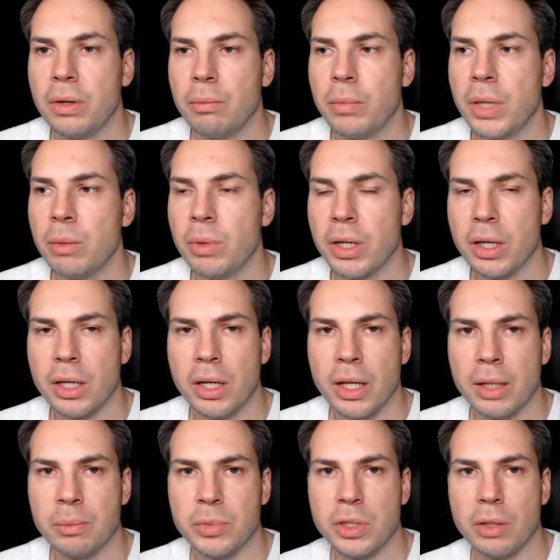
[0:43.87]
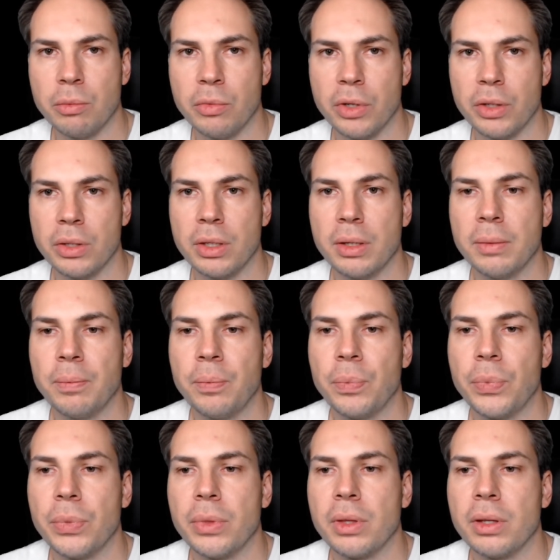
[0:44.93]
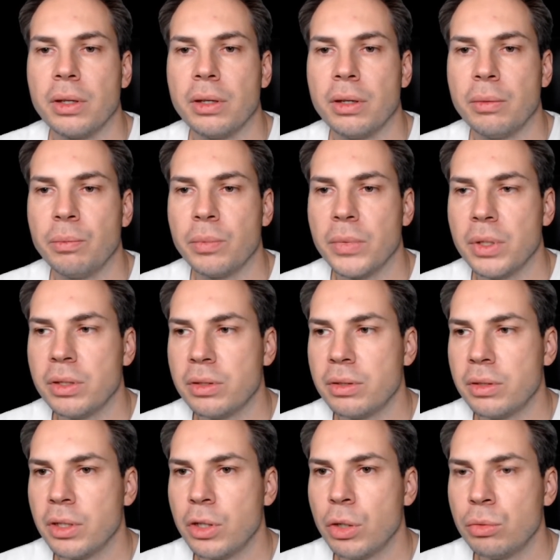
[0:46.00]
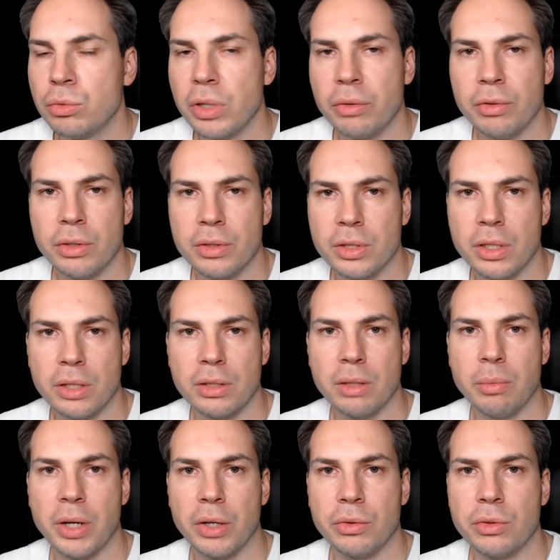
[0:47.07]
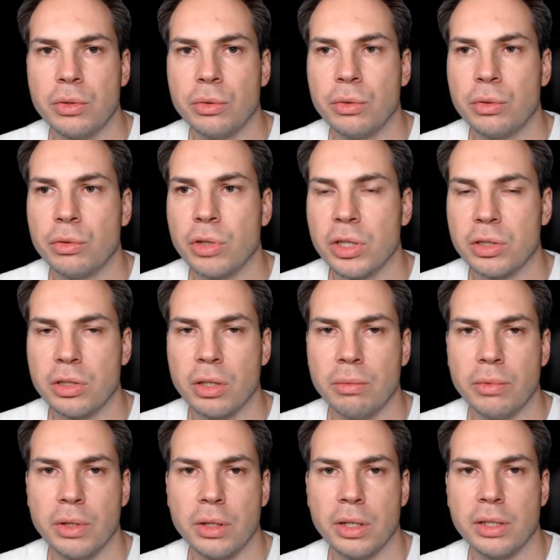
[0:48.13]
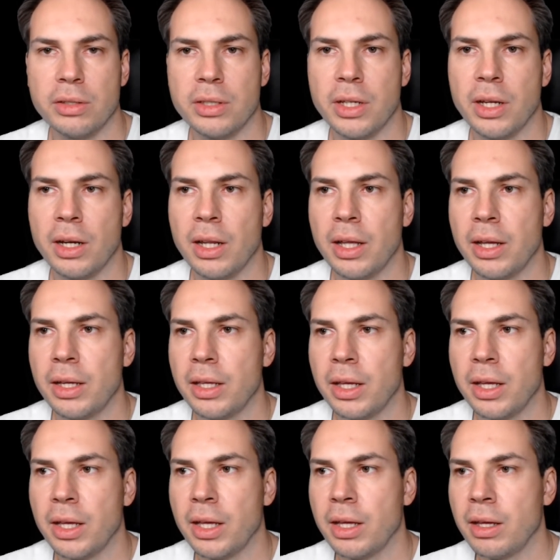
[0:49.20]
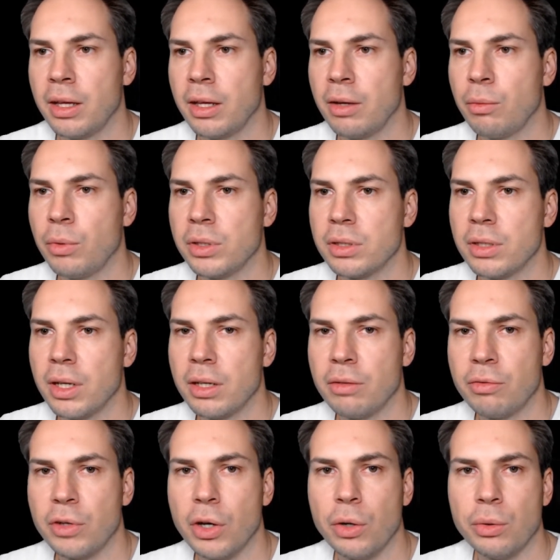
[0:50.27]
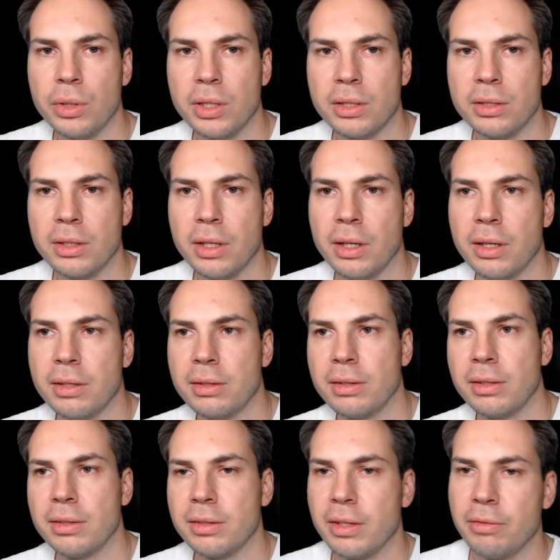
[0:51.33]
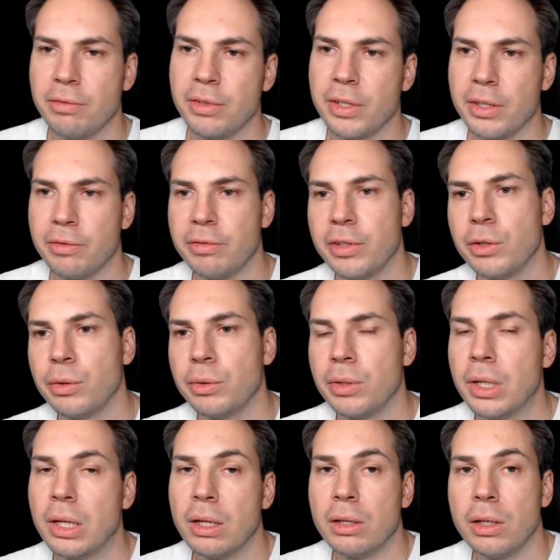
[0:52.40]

Maybe I can help someone. The code review, it's not about to crush someone and say like, hey, what kind of code is this? There's something not good.